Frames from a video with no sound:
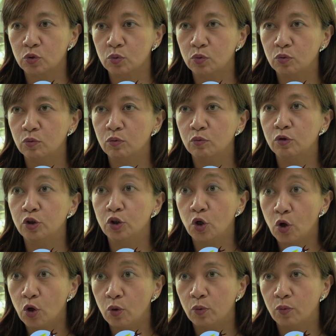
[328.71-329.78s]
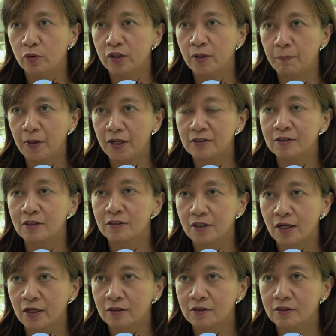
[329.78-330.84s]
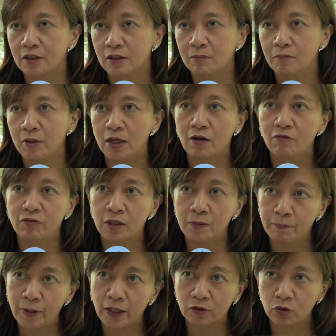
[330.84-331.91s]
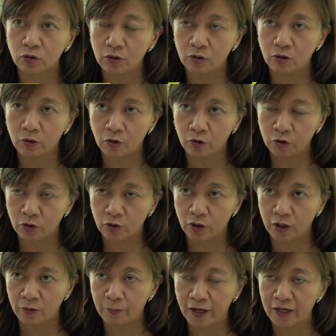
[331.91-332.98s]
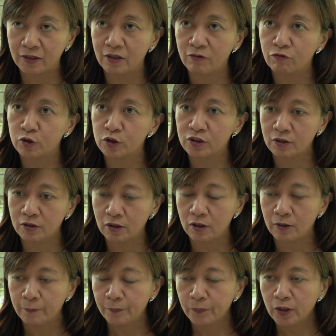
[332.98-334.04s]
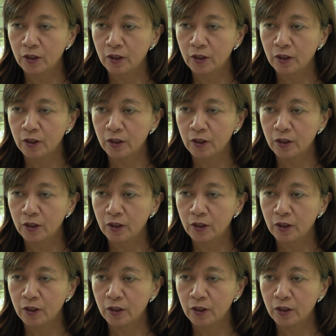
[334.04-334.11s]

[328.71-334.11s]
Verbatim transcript: to know the pesticides that may have impact on our, on our biodiversity.